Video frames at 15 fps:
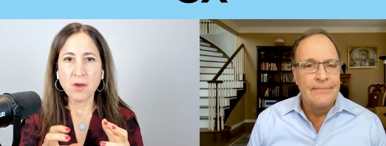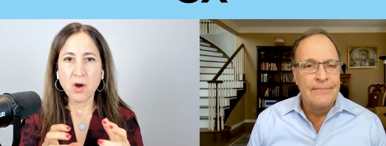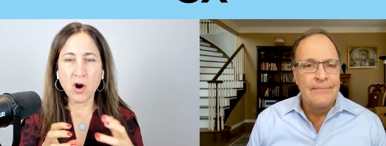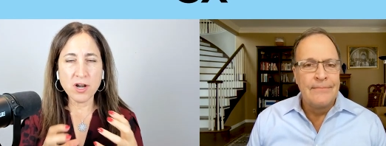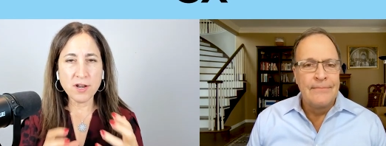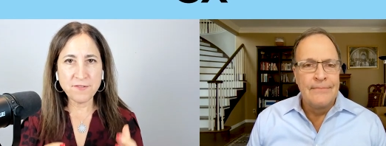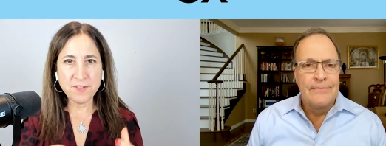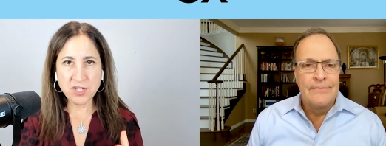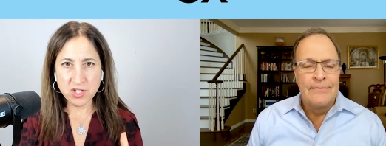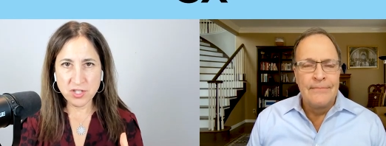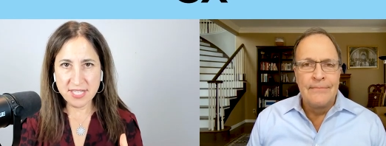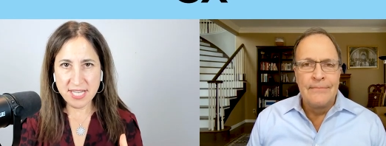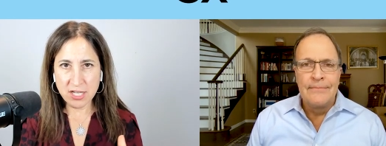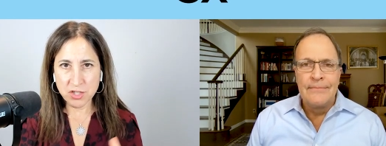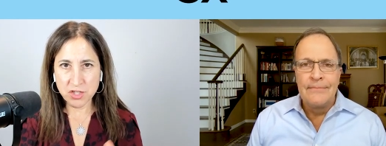Speaker 1: artificial
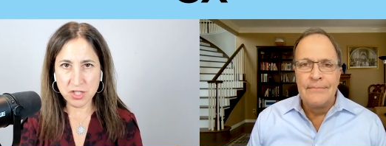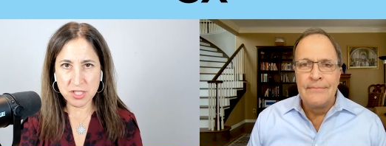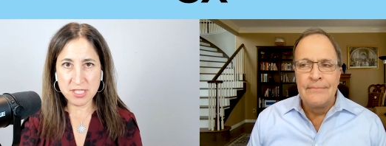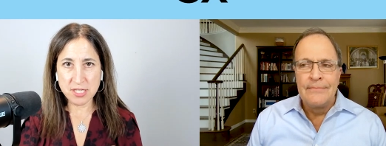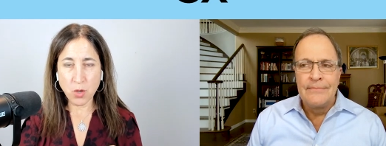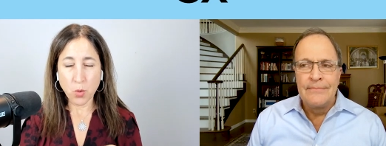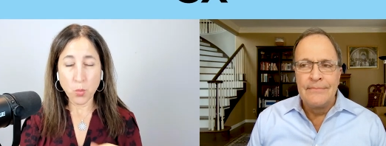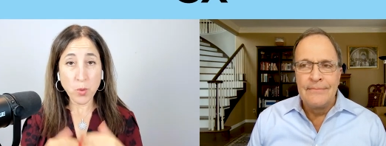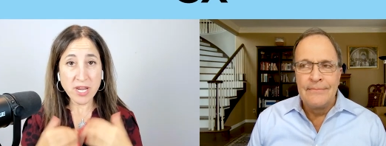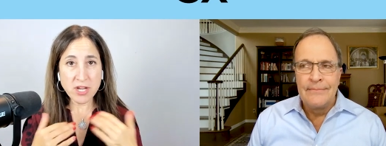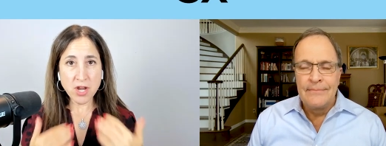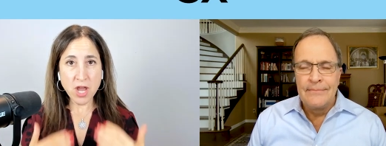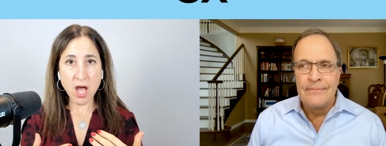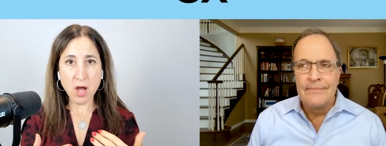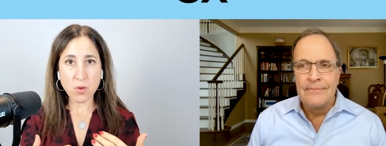intelligence. We
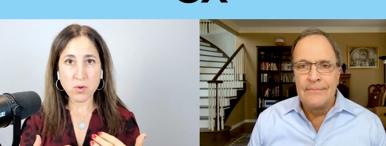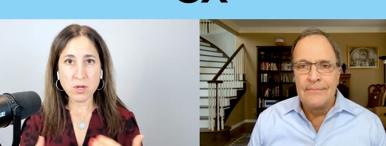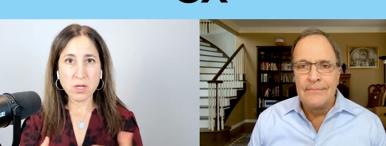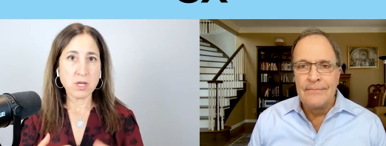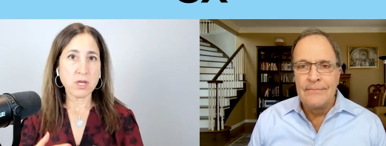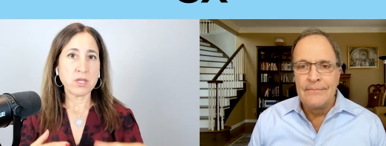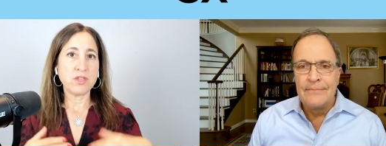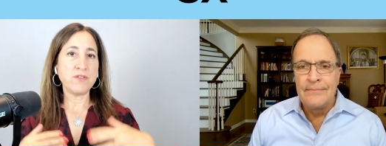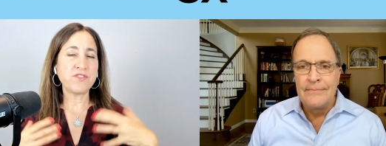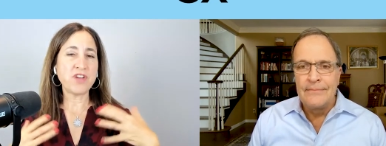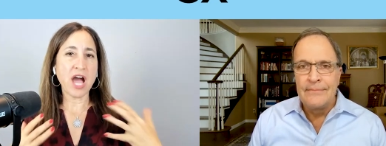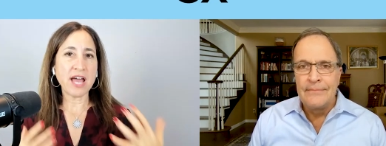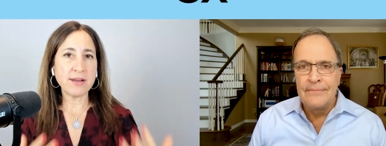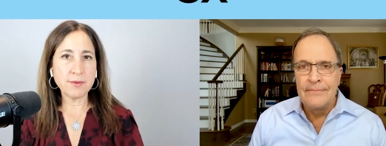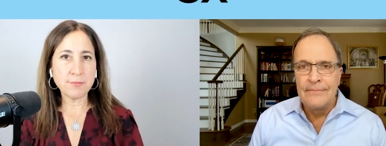know you've
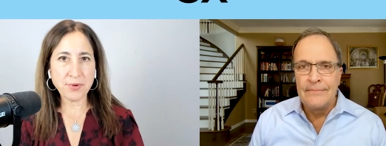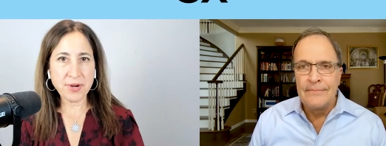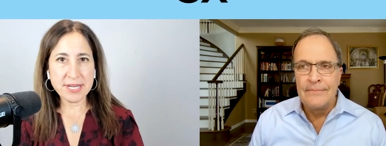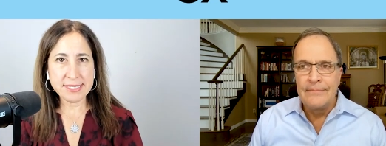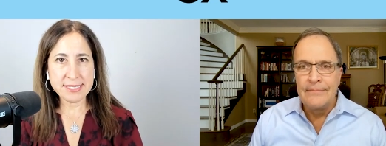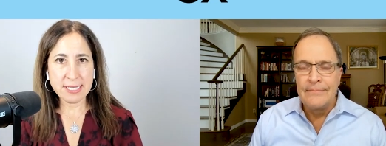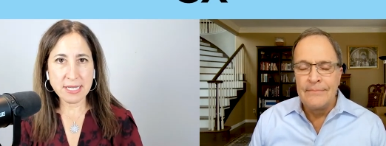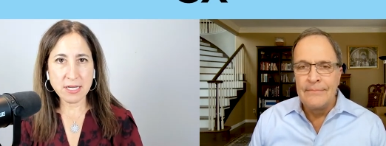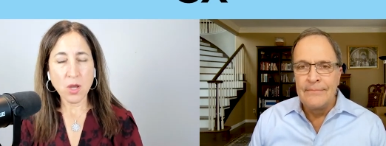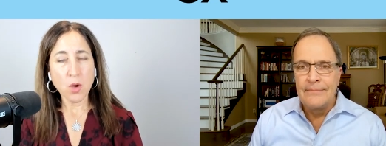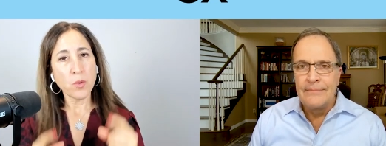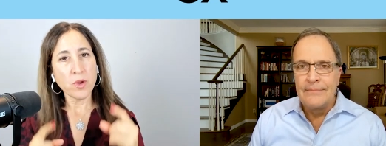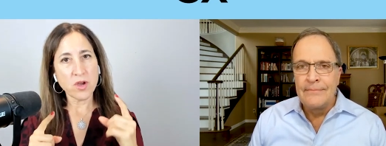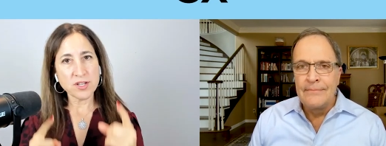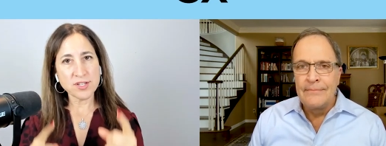got to embrace it.
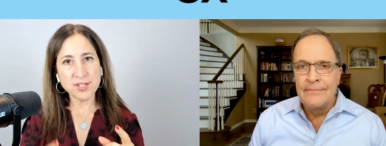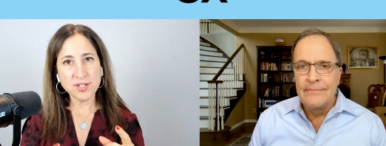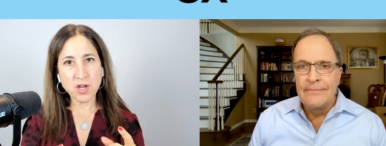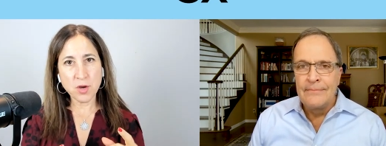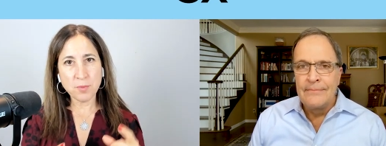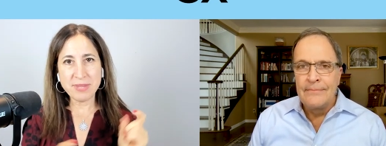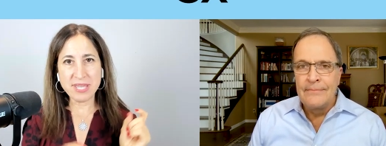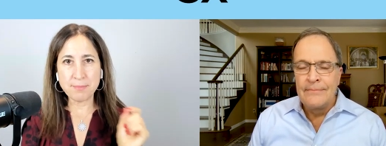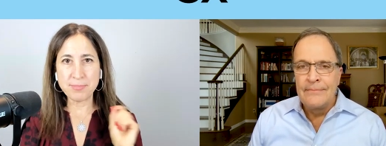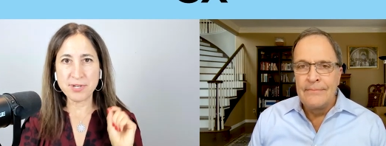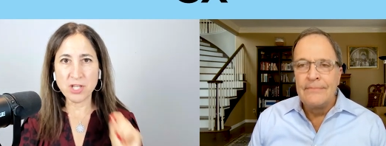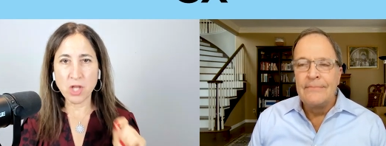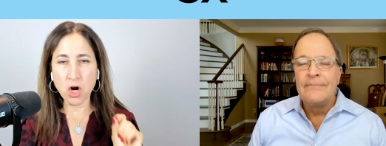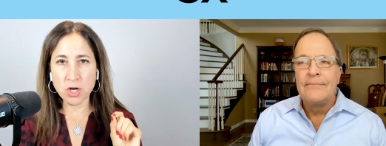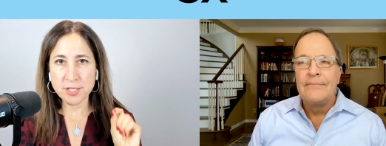We also know
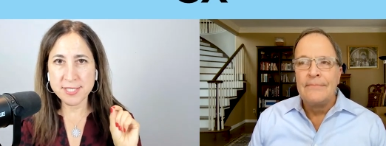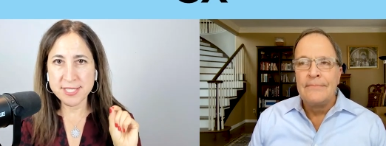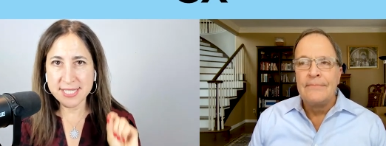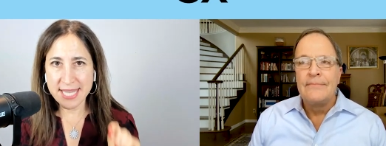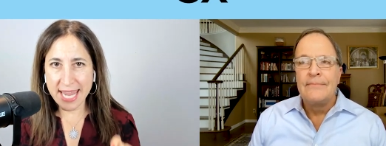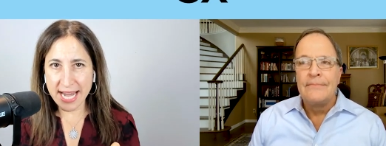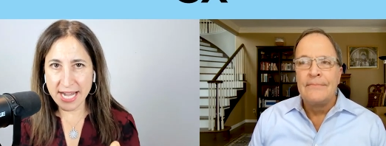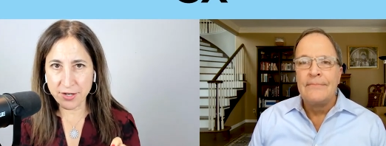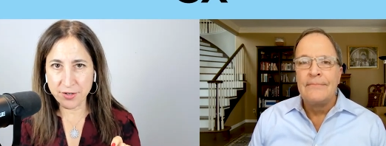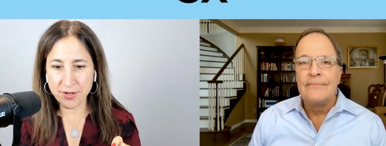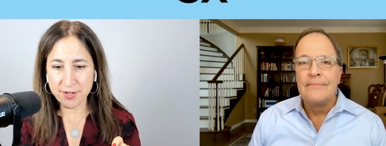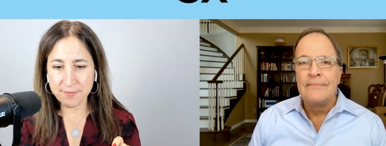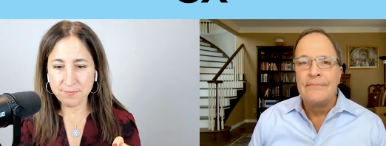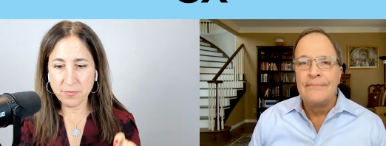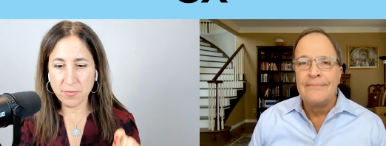people are
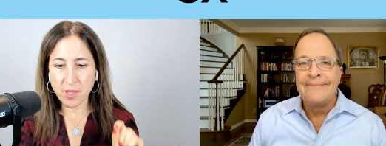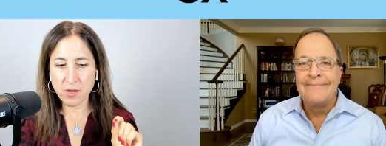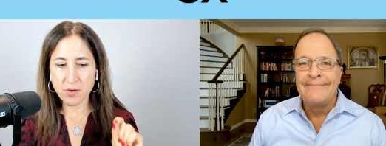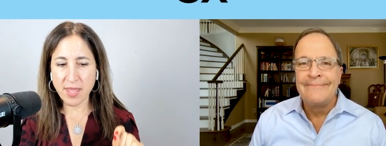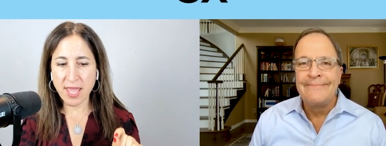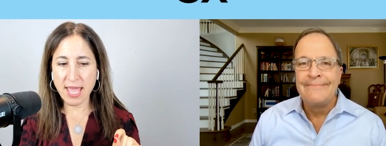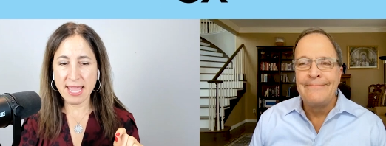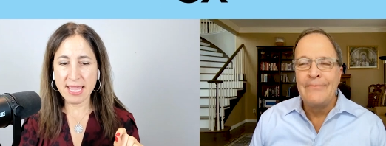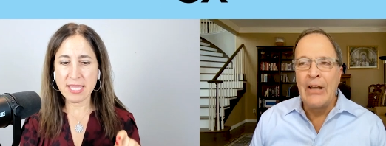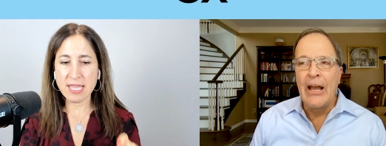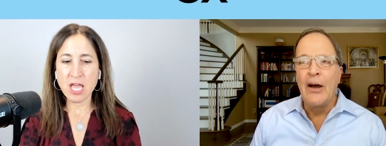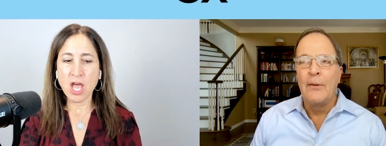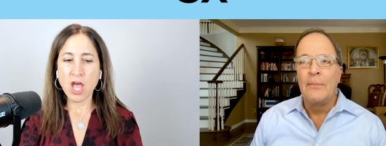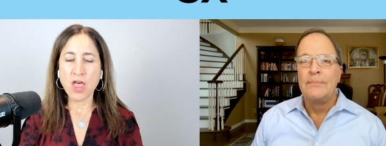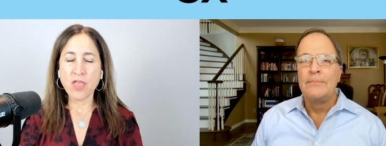scared, okay? Yeah.